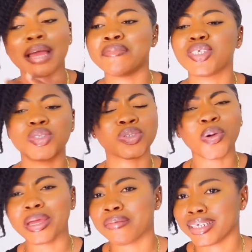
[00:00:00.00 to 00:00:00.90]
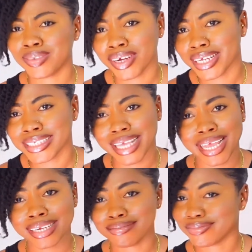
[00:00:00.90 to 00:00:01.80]
I'm so in my 20s,
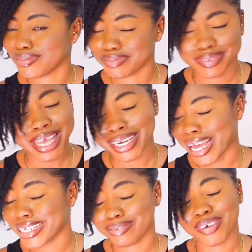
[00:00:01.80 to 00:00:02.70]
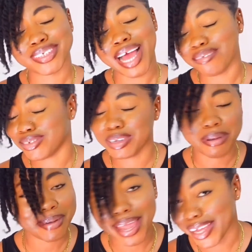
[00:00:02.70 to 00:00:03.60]
and that's what you have to know
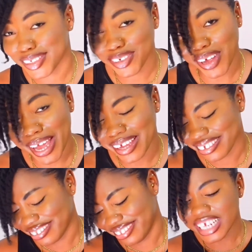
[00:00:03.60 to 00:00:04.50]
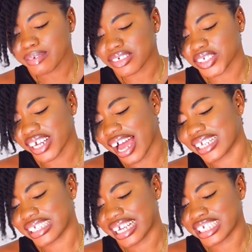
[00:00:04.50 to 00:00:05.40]
about my age. Okay. This person also
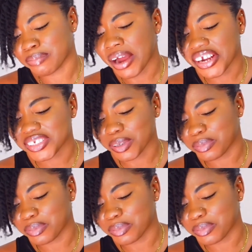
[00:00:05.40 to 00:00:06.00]
asked, is marriage